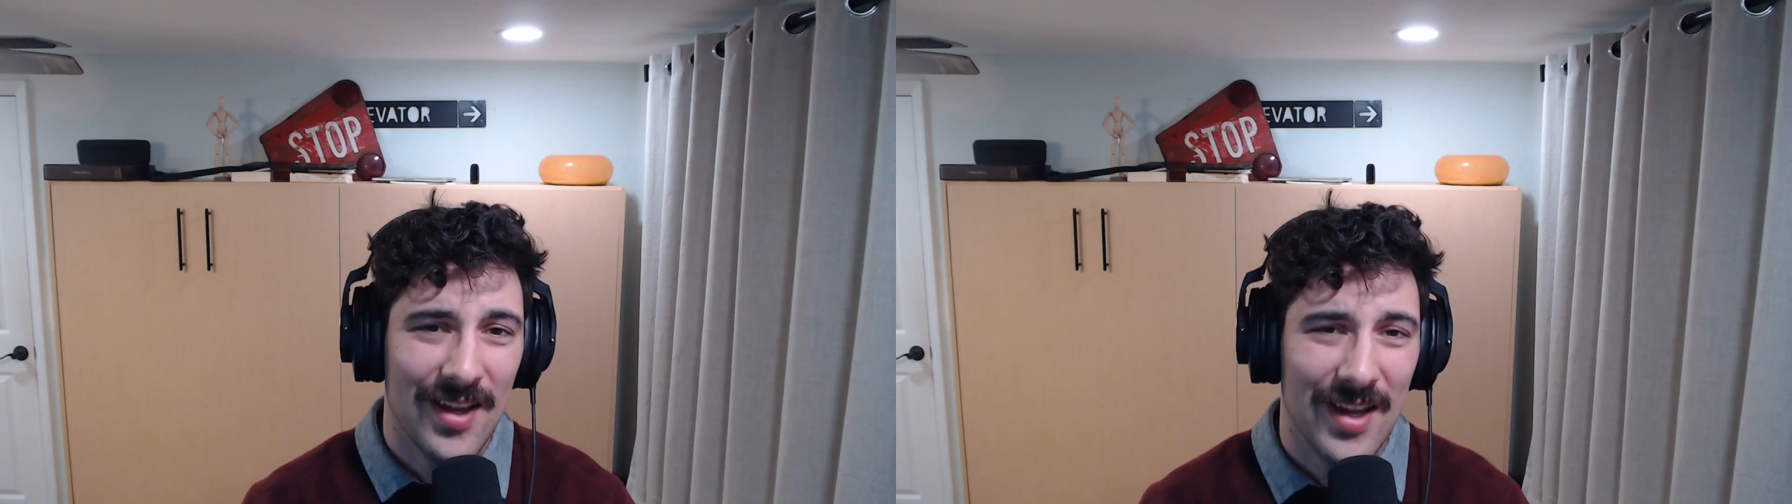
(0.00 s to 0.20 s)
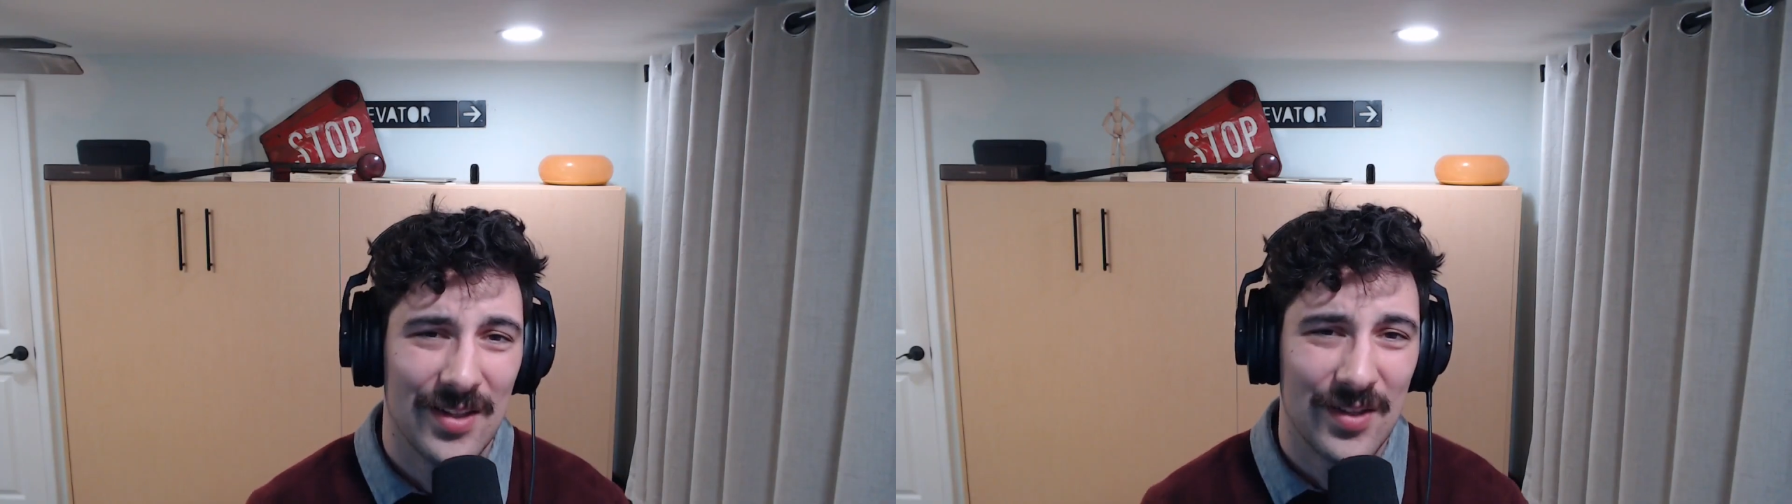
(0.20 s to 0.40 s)

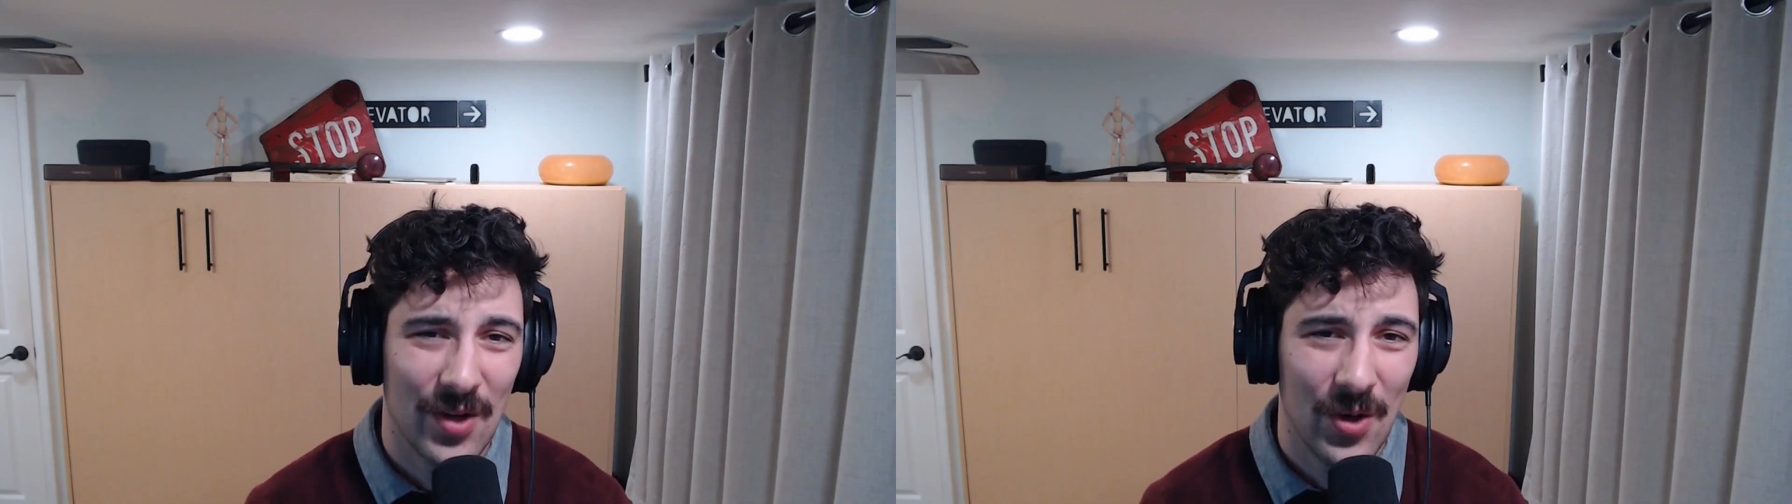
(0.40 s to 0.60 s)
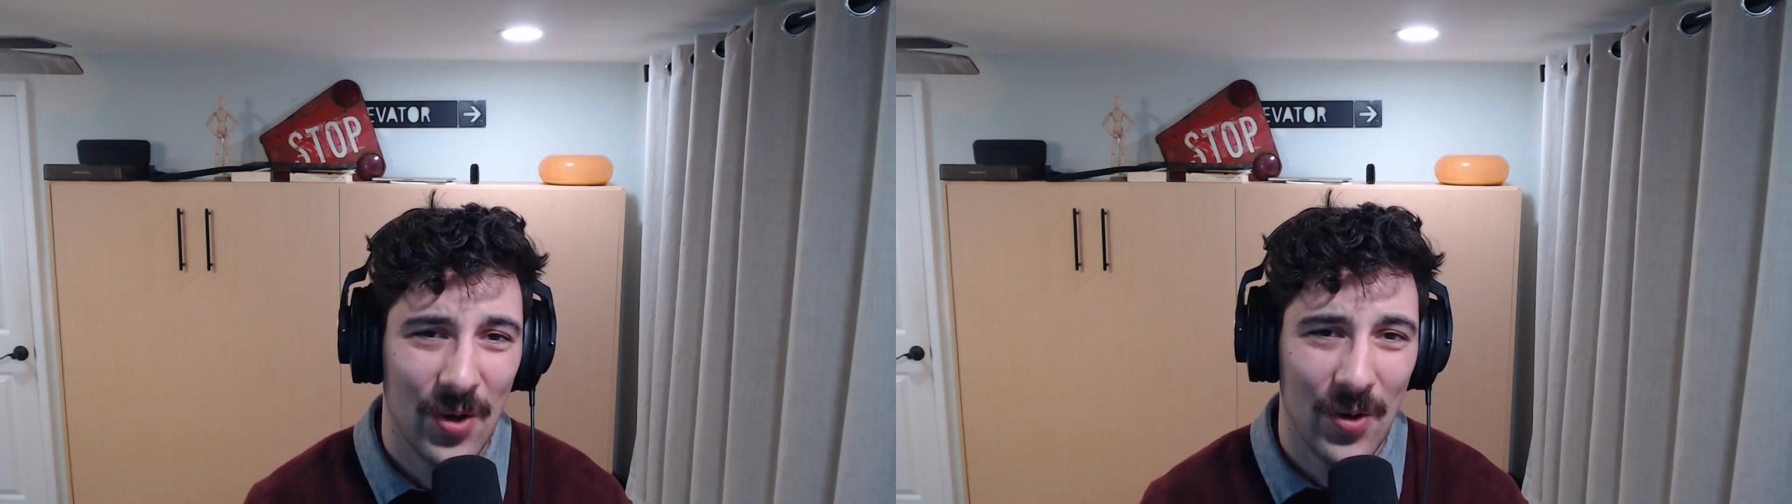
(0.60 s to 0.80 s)
And
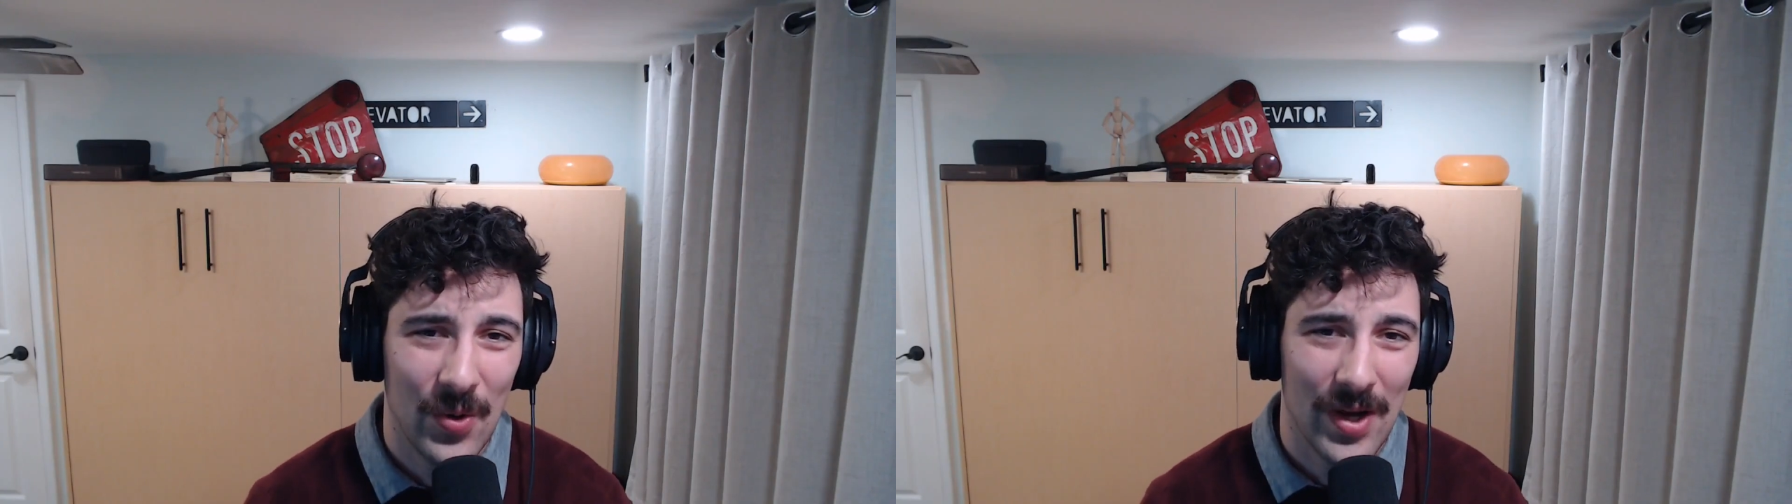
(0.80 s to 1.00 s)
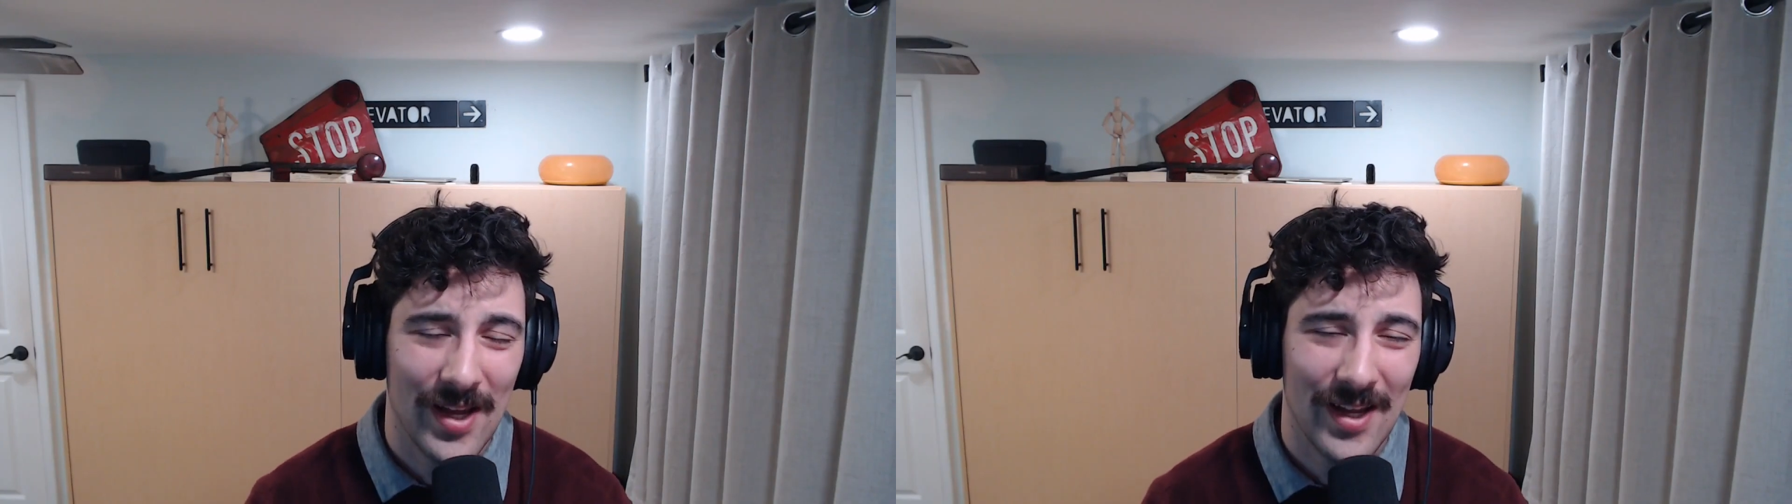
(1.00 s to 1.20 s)

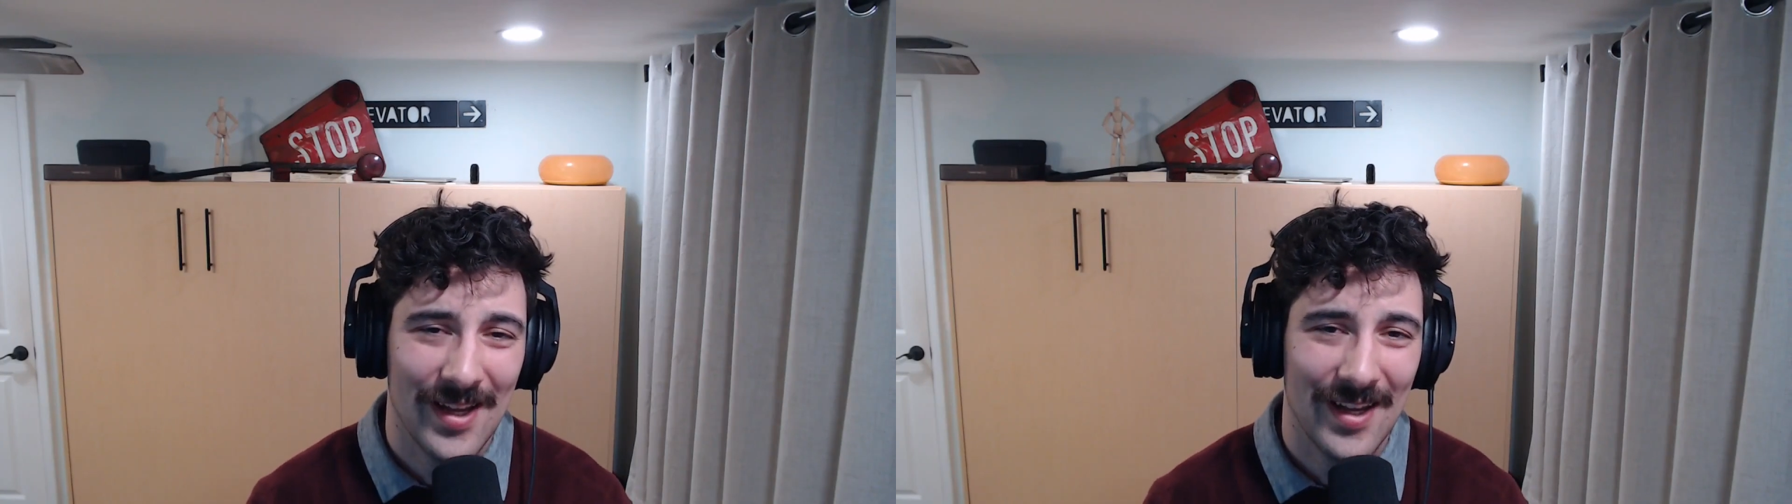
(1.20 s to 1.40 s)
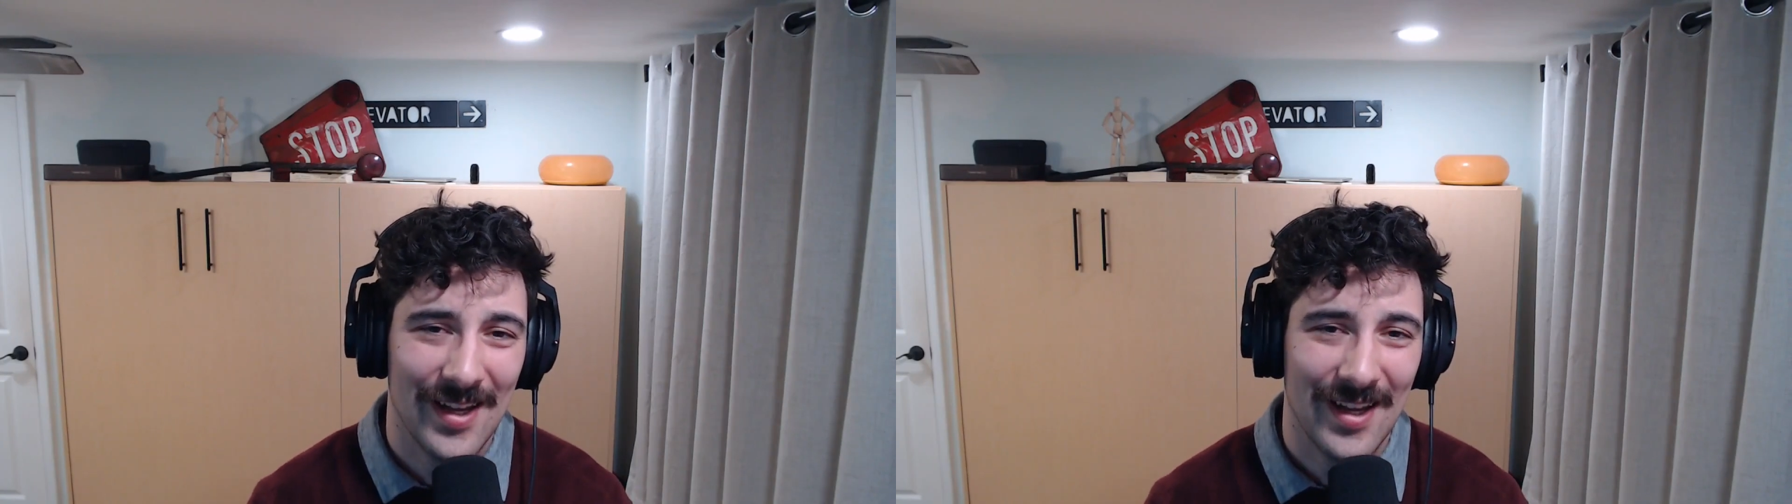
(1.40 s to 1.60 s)
so
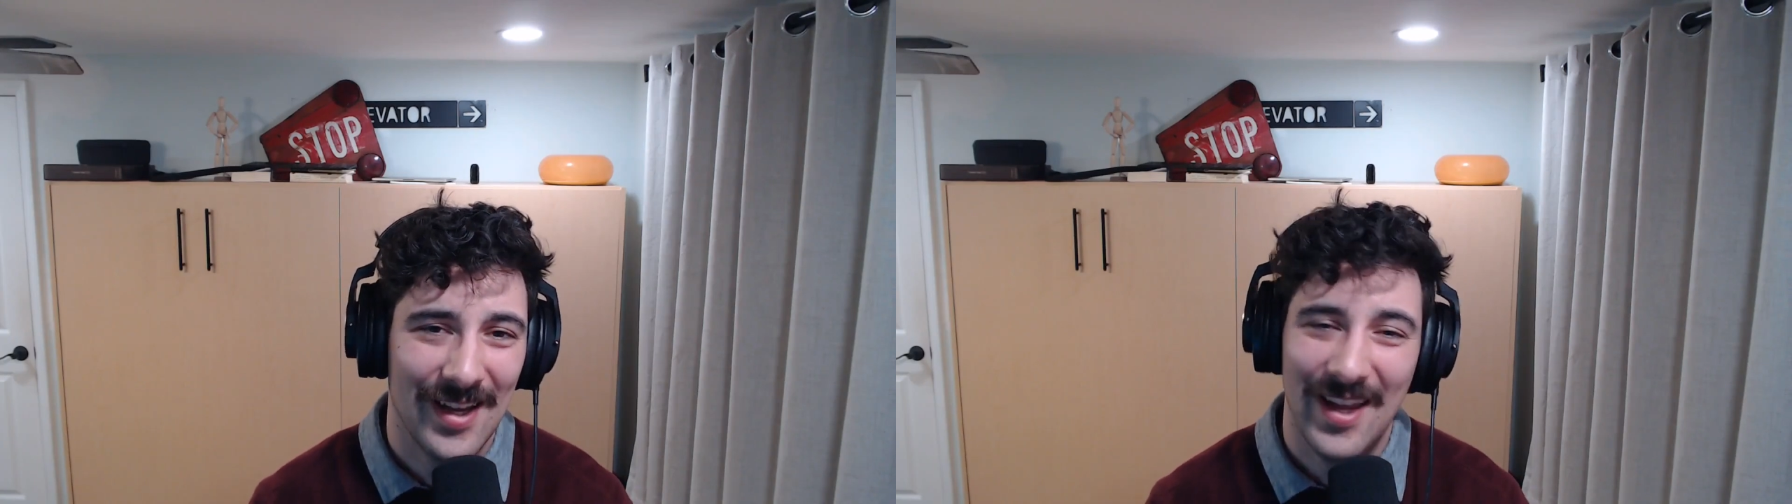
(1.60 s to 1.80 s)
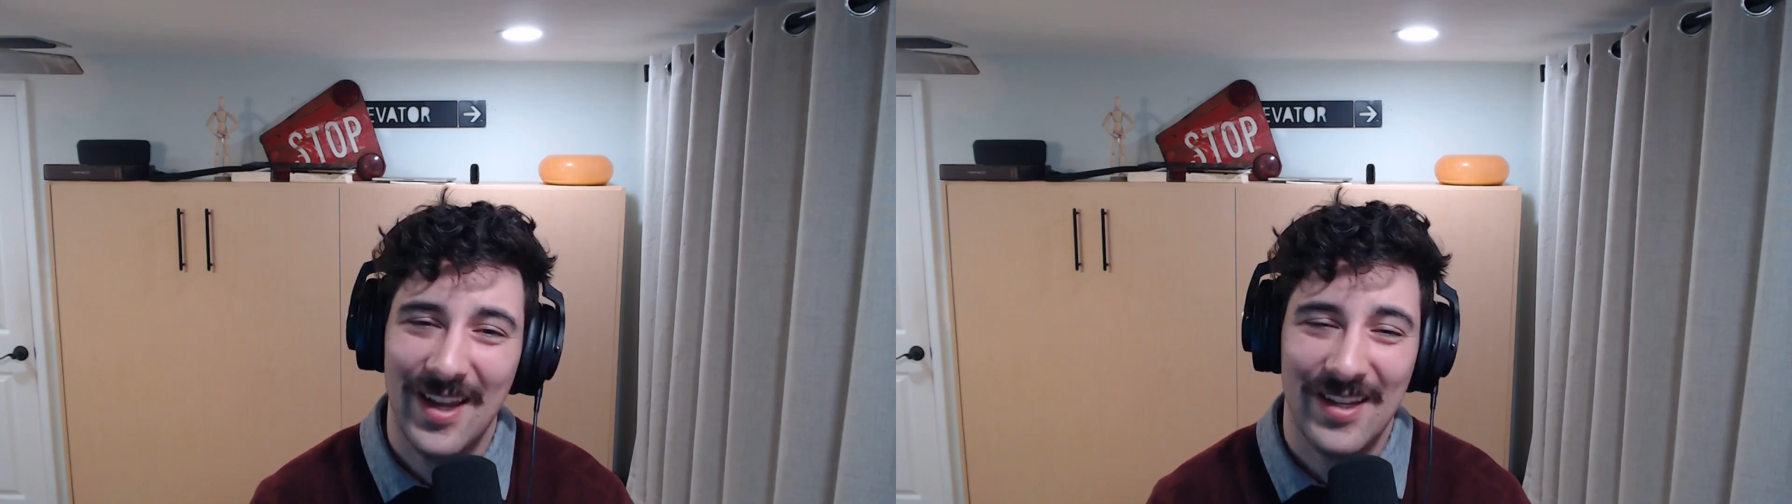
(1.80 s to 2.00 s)

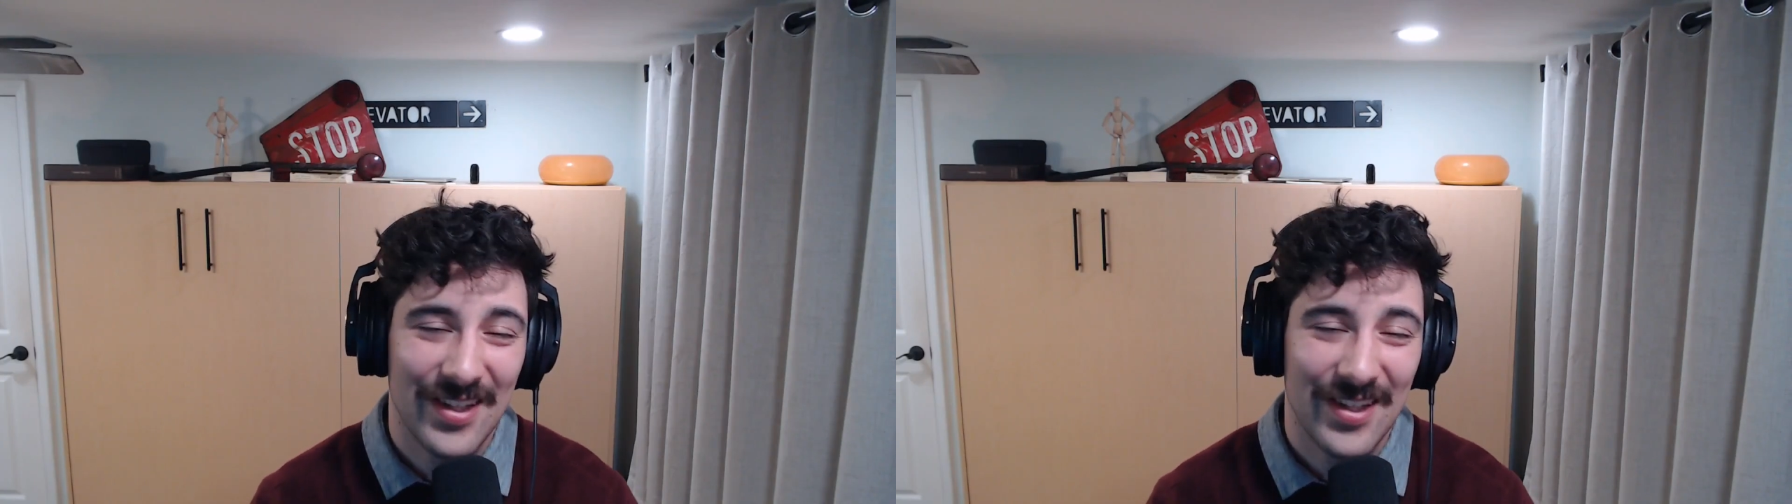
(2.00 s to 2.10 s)
it